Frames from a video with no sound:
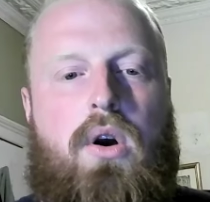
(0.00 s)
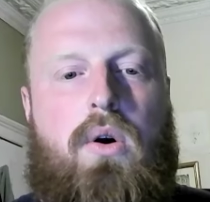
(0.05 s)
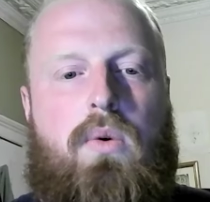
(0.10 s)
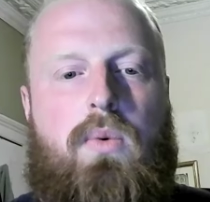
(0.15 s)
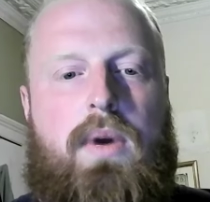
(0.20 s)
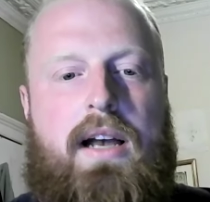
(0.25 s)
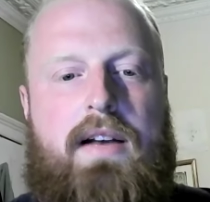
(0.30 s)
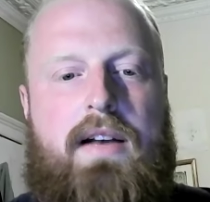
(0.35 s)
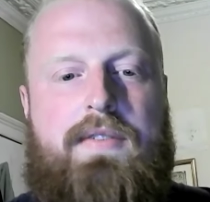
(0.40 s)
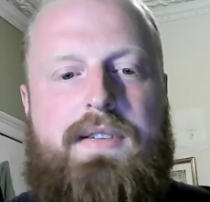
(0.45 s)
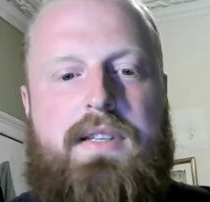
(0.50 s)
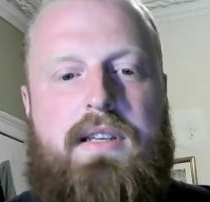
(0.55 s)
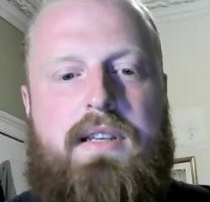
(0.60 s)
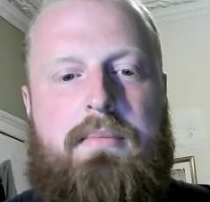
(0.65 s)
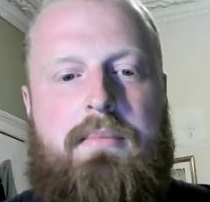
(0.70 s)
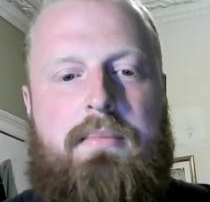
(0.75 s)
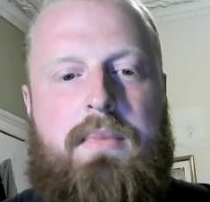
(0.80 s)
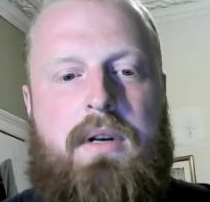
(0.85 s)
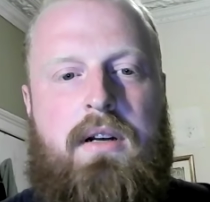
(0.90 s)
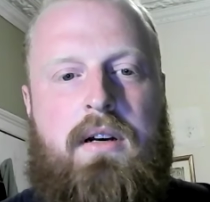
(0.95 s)
We have
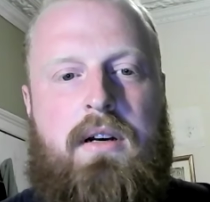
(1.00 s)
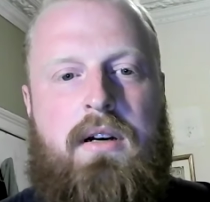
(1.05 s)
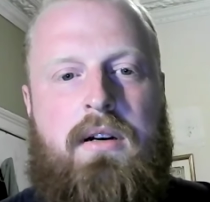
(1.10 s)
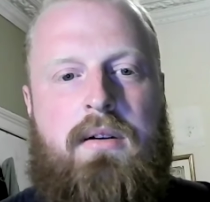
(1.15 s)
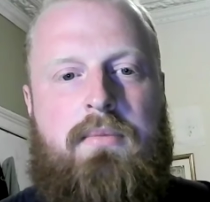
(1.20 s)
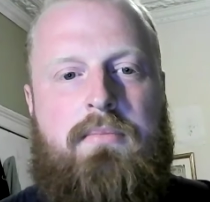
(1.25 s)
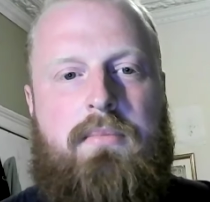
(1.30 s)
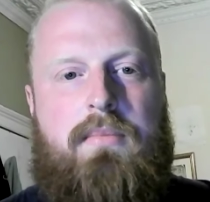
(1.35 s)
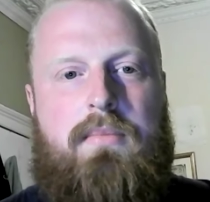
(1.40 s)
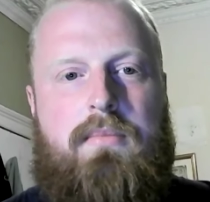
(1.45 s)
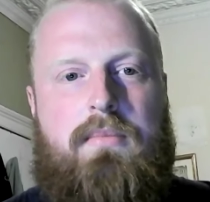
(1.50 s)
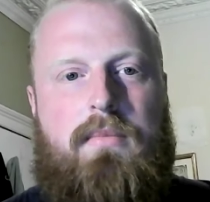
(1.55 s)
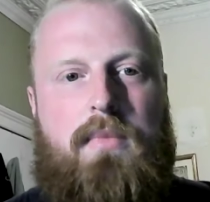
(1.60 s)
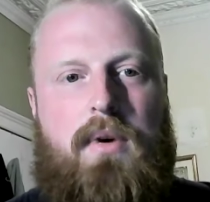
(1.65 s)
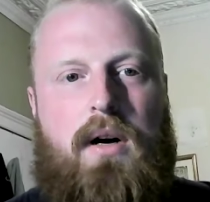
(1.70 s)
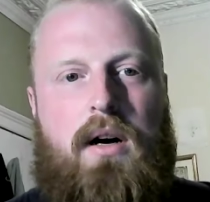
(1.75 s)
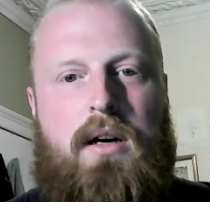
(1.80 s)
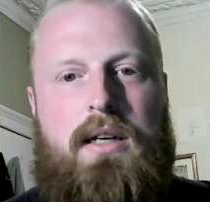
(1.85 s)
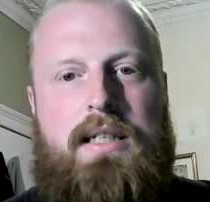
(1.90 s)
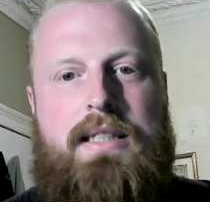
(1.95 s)
similar
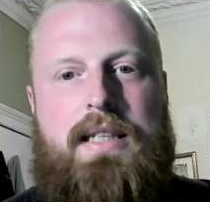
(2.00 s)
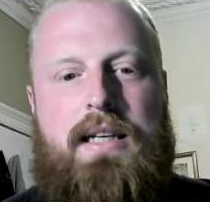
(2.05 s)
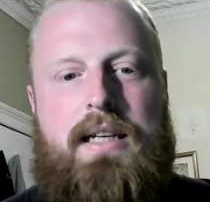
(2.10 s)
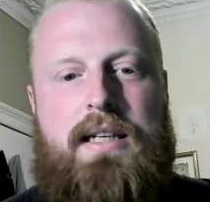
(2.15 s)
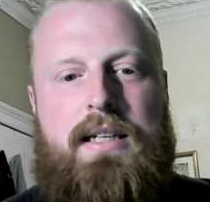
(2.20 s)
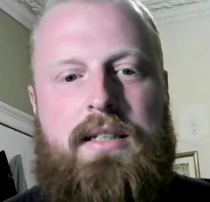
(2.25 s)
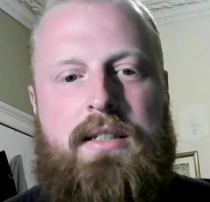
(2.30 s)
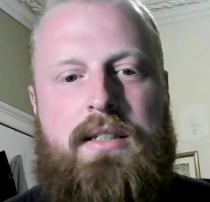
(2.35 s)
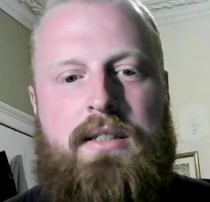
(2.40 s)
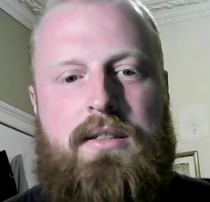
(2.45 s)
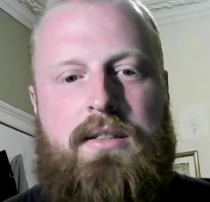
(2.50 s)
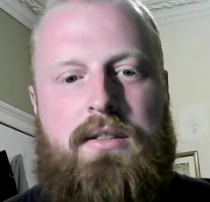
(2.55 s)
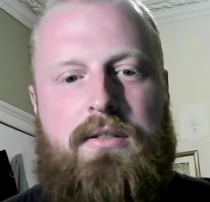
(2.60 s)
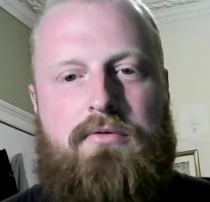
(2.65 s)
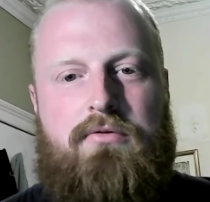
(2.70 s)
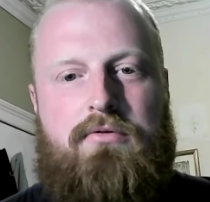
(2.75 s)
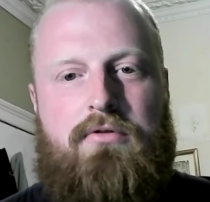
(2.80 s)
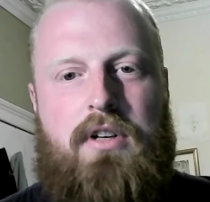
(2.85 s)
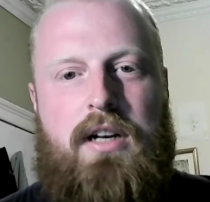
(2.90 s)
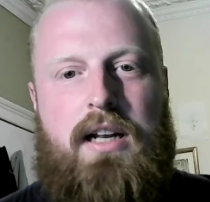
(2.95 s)
ideas
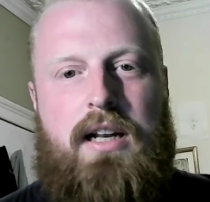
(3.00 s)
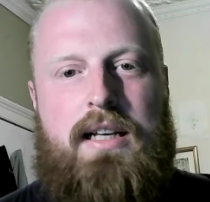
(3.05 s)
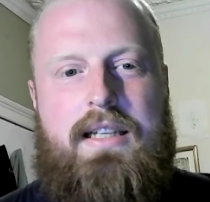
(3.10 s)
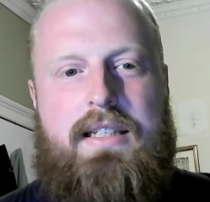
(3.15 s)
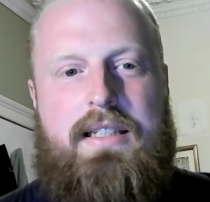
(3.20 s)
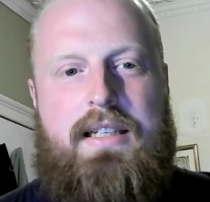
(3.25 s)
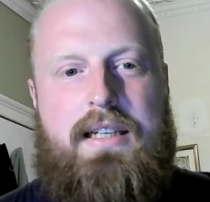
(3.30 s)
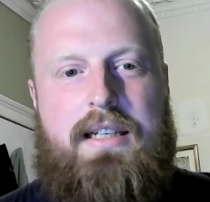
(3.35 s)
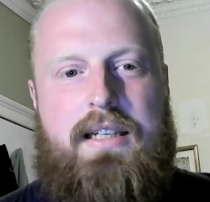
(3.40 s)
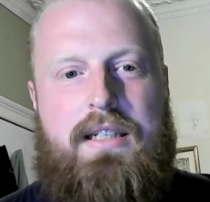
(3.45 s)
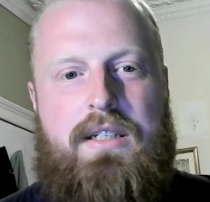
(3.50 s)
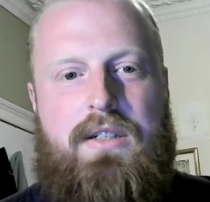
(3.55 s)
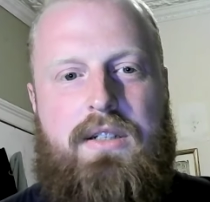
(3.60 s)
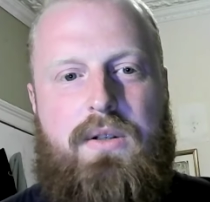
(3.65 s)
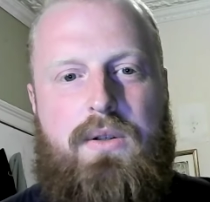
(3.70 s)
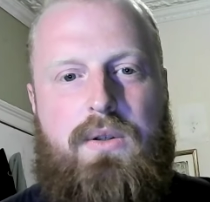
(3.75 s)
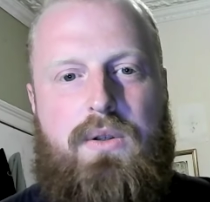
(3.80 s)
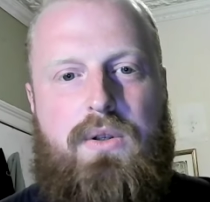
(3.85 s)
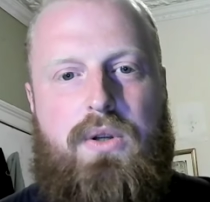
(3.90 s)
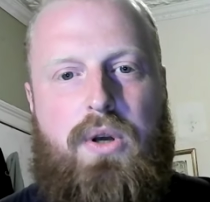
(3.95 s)
related
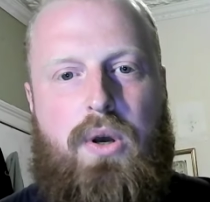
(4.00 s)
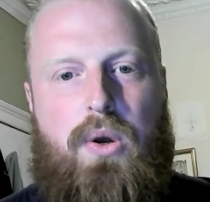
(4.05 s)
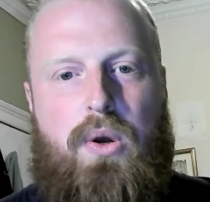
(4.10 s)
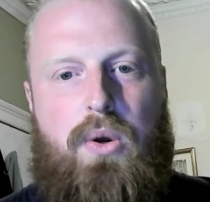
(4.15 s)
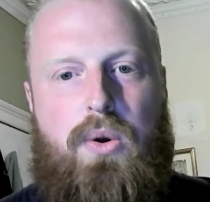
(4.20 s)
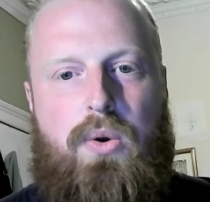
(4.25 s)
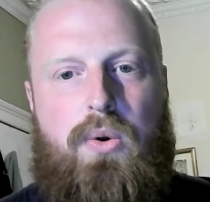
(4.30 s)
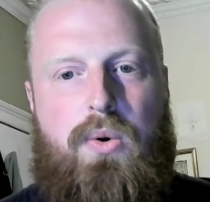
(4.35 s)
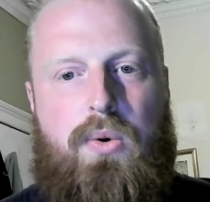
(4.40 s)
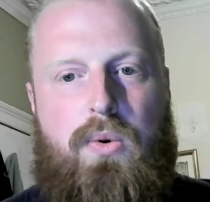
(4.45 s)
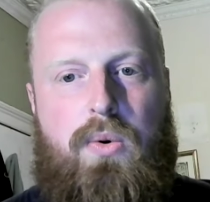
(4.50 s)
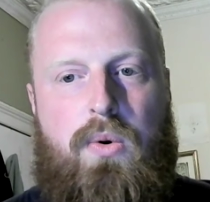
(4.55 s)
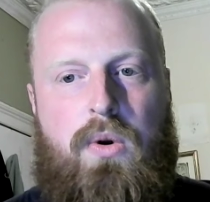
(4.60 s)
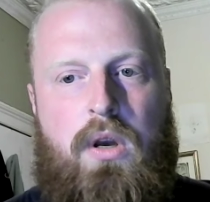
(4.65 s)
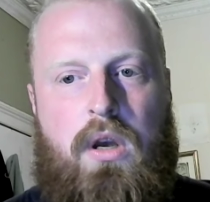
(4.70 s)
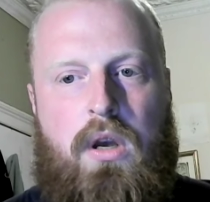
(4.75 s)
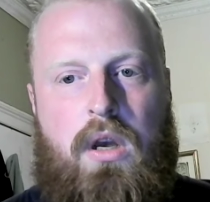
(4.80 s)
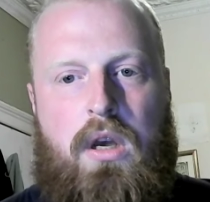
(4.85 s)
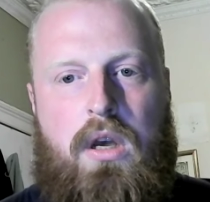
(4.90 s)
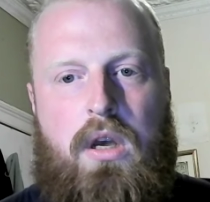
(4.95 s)
to
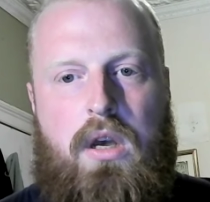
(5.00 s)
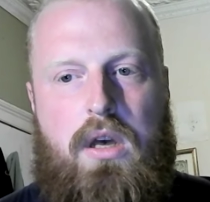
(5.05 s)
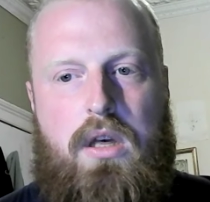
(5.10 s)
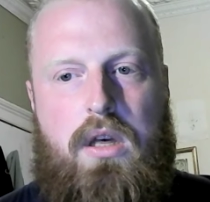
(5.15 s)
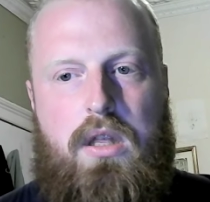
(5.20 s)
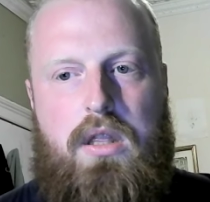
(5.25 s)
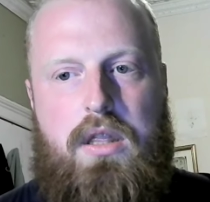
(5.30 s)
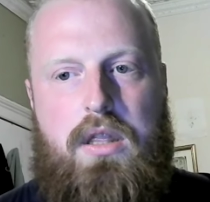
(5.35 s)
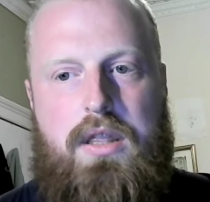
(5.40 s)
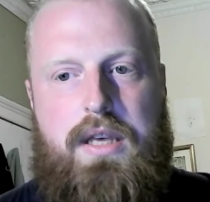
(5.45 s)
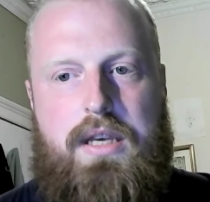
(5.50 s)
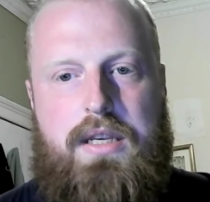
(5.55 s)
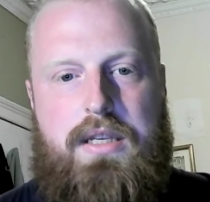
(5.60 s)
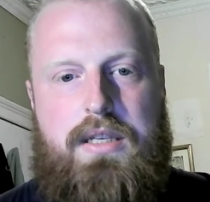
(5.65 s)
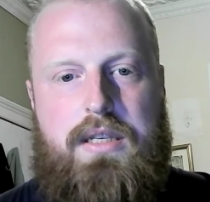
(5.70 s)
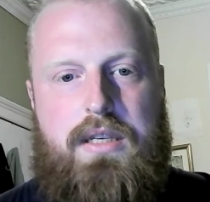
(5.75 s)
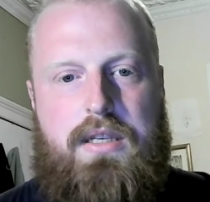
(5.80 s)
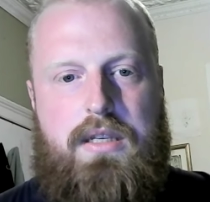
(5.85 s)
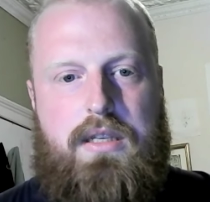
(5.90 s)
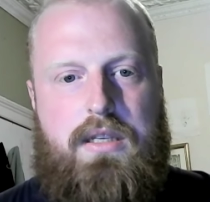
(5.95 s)

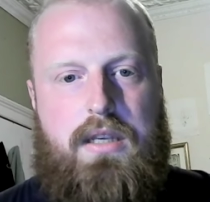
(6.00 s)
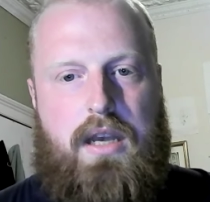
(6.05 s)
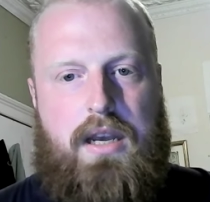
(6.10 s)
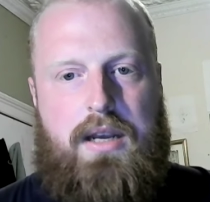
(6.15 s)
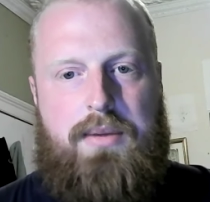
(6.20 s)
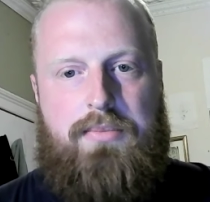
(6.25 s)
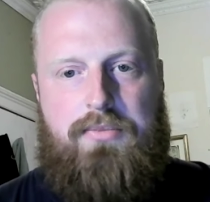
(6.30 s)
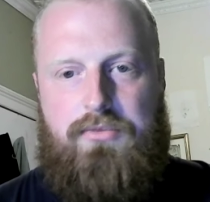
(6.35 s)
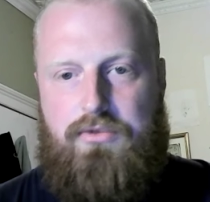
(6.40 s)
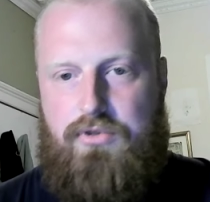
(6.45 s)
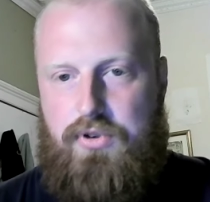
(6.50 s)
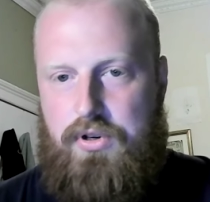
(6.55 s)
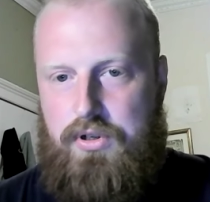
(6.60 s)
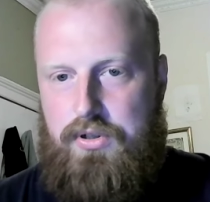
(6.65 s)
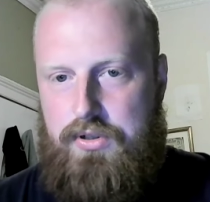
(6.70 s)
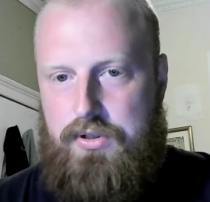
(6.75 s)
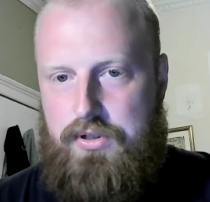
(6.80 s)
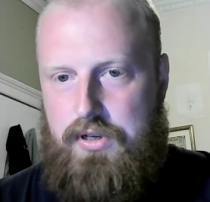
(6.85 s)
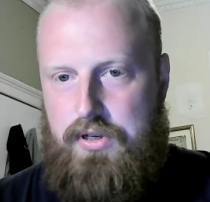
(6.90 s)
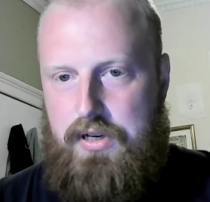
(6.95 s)
this same
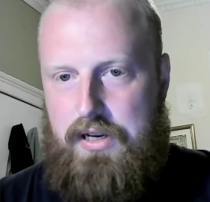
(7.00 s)
root.